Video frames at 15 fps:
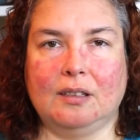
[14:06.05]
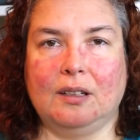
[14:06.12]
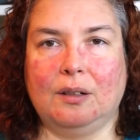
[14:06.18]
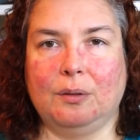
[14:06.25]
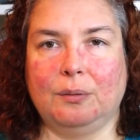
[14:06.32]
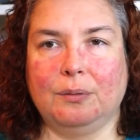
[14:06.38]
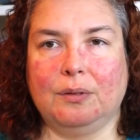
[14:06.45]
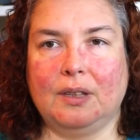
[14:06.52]
You
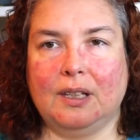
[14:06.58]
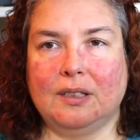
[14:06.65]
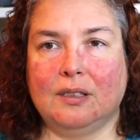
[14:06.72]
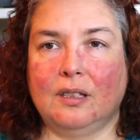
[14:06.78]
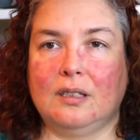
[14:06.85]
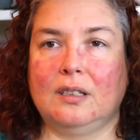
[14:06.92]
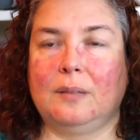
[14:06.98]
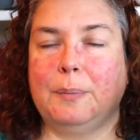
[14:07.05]
know, things
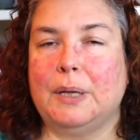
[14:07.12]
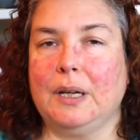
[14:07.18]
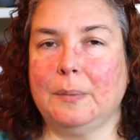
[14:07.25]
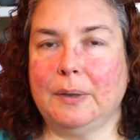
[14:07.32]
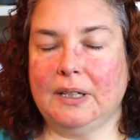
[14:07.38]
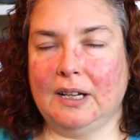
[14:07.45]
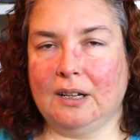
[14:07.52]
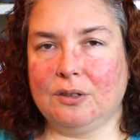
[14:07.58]
just
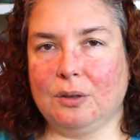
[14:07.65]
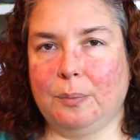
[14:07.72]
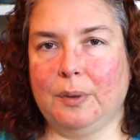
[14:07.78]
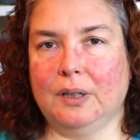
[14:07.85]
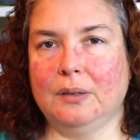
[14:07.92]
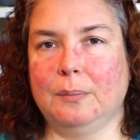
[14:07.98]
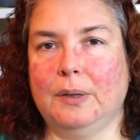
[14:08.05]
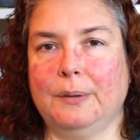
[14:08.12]
become a natural
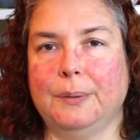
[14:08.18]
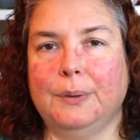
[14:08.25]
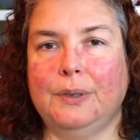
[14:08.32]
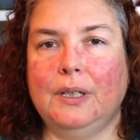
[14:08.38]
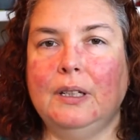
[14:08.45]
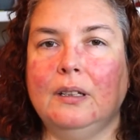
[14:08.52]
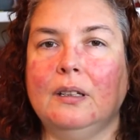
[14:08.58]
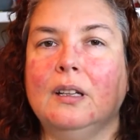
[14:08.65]
part of my
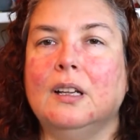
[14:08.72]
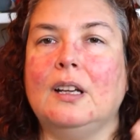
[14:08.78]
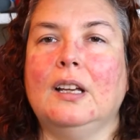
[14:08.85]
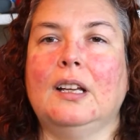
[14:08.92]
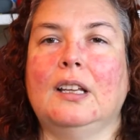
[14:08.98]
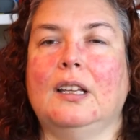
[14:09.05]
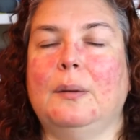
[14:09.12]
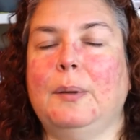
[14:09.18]
routine.
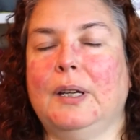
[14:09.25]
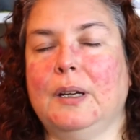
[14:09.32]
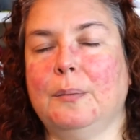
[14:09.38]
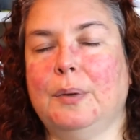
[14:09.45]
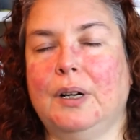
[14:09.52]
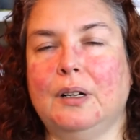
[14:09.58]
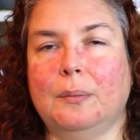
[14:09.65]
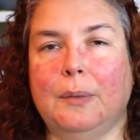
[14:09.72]
They
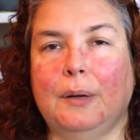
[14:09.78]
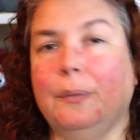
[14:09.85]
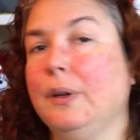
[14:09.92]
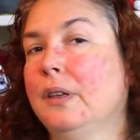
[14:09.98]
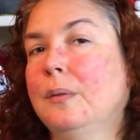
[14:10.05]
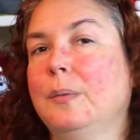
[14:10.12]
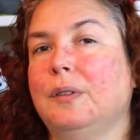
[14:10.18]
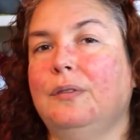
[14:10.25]
become part of my
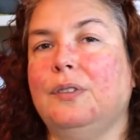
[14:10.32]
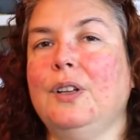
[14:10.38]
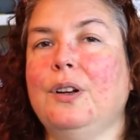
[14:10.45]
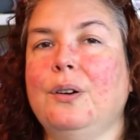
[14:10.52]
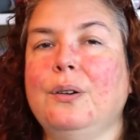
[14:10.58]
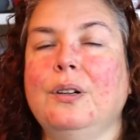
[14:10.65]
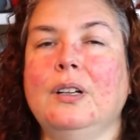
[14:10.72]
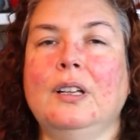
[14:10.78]
rhythm and
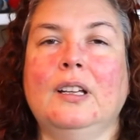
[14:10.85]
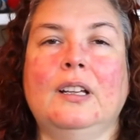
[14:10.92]
flow.